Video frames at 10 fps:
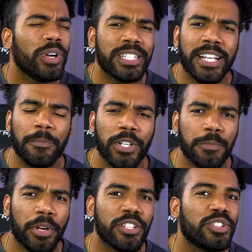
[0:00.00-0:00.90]
which
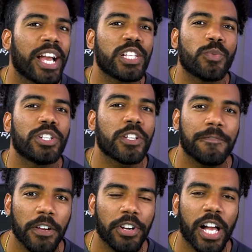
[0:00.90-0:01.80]
players do you guys want your
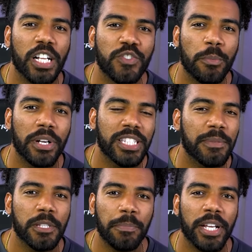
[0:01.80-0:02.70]
favorite college football
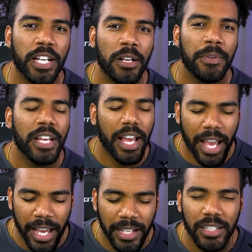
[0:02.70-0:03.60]
teams to pick up,
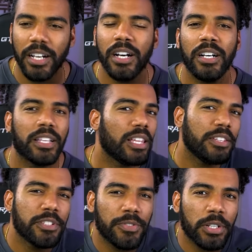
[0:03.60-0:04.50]
and
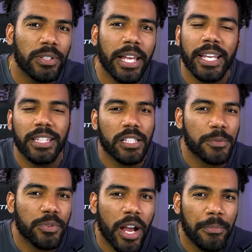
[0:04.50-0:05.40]
leave this video a like, hit that
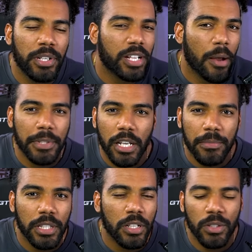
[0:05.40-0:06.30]
subscribe button, comment down
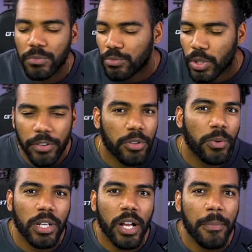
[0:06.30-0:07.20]
below, whatever you
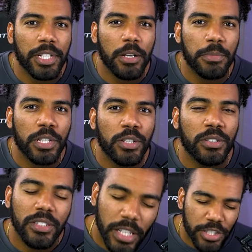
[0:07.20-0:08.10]
want to comment down below.
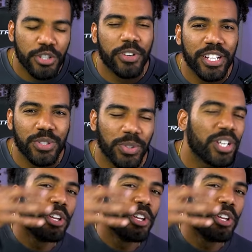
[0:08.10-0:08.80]
Let's get straight into it.